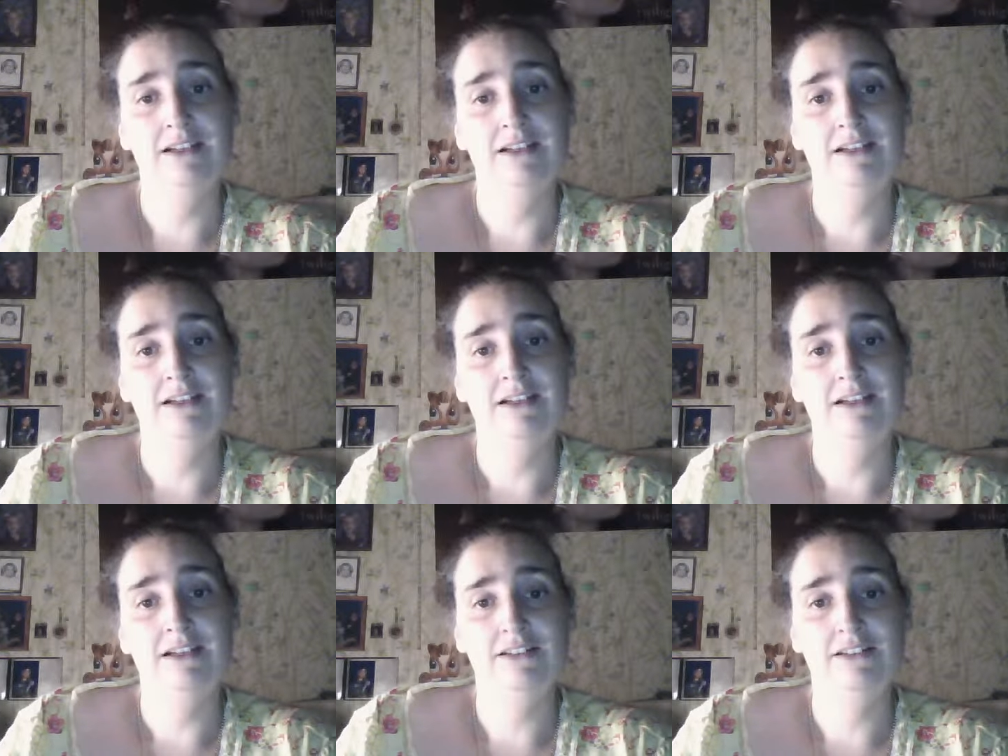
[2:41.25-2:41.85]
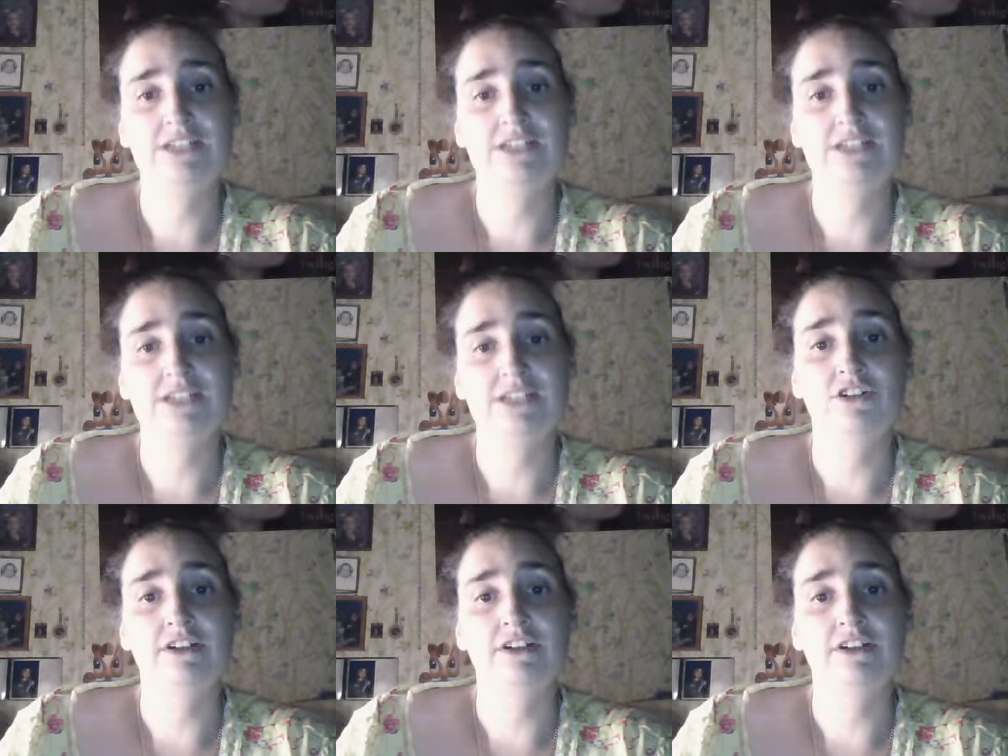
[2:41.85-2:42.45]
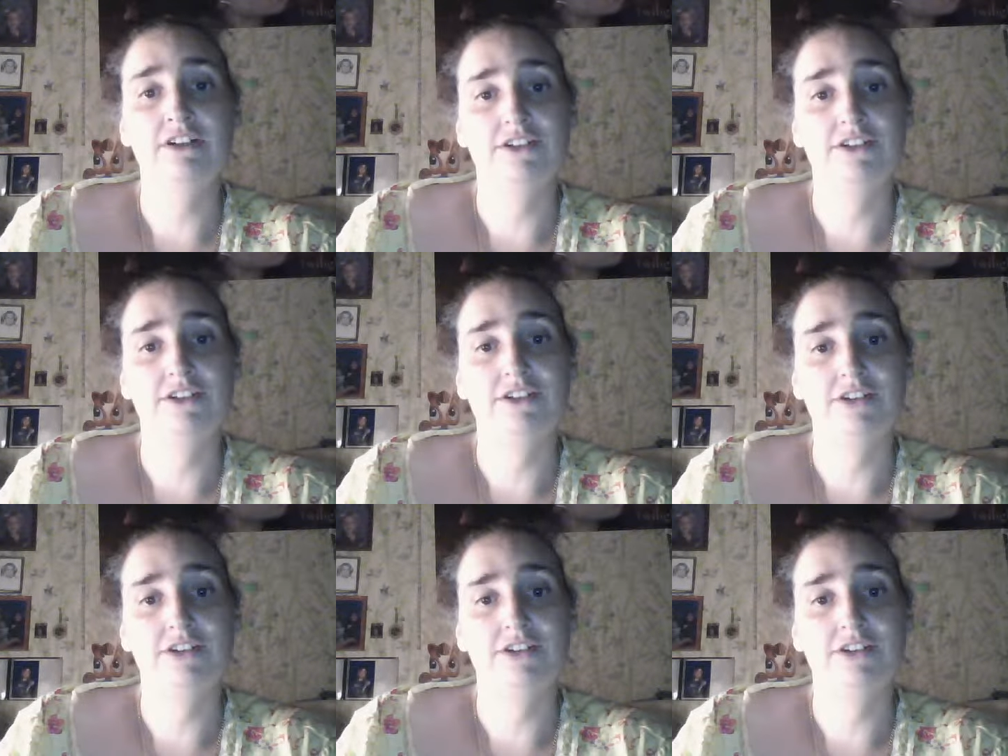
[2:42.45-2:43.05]
Uh, she has a urinary
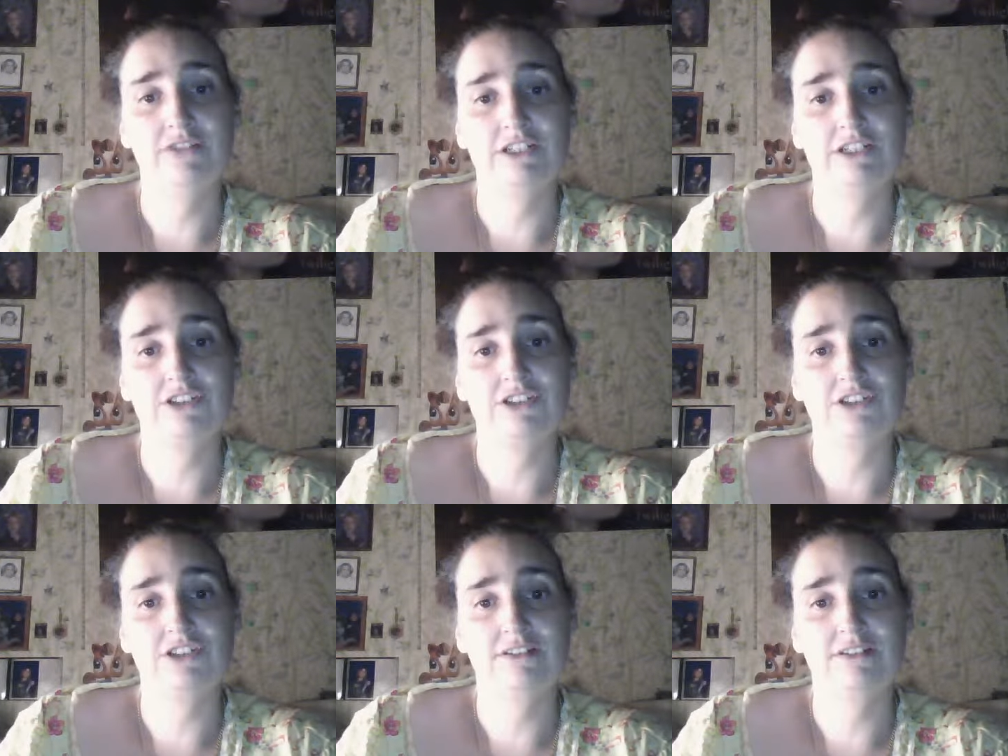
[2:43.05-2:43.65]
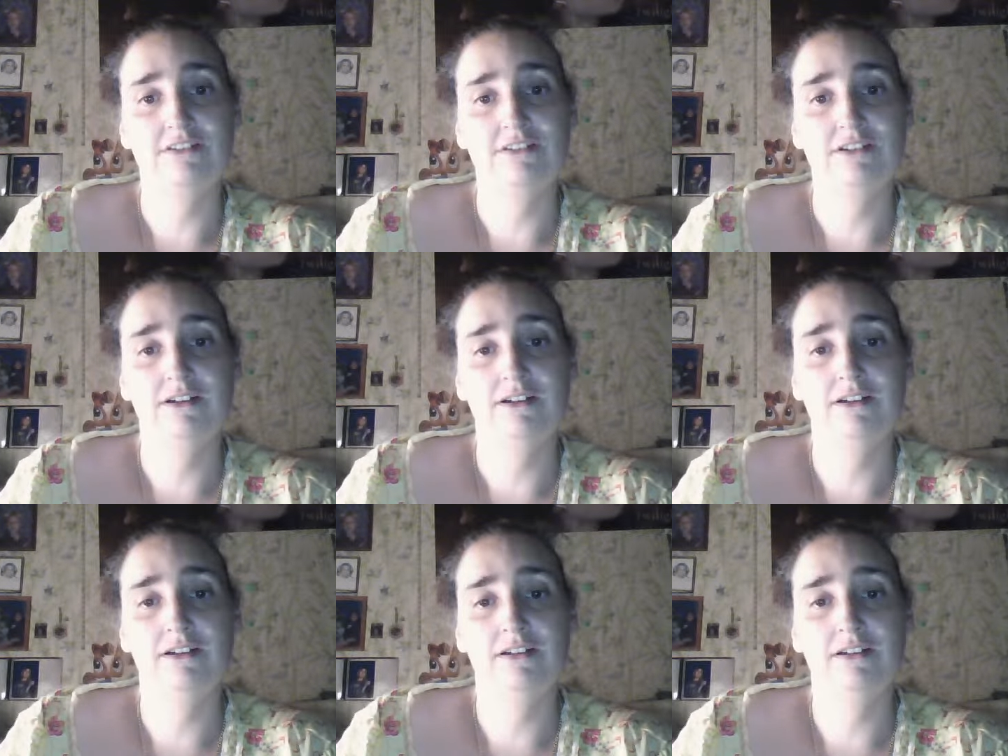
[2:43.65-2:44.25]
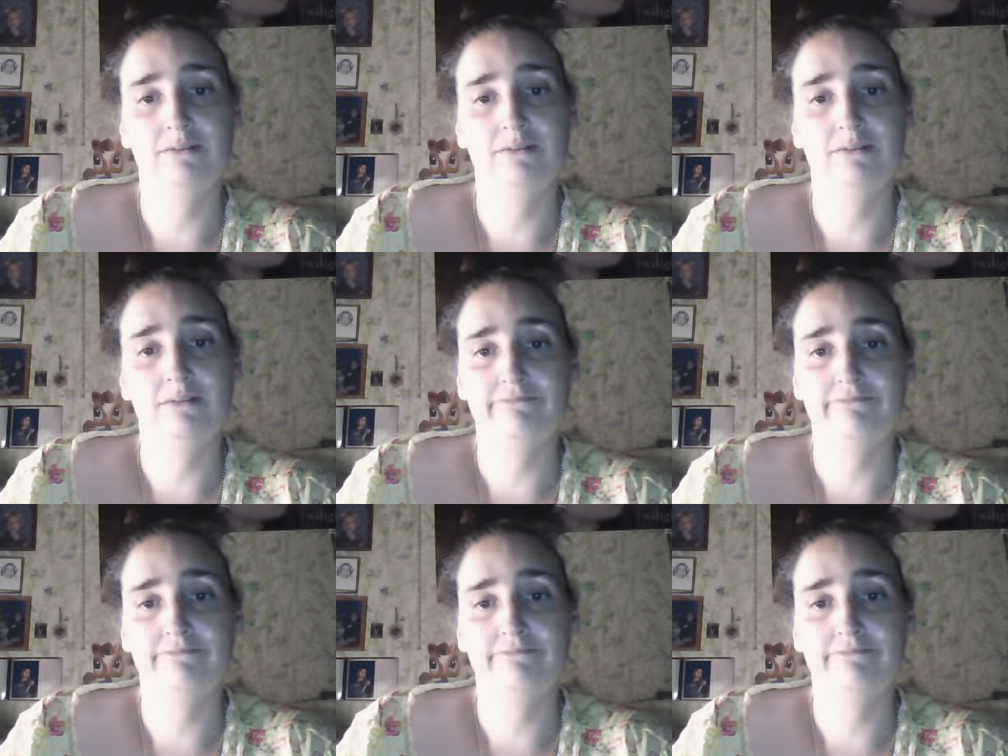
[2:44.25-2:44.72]
tract infection. Um,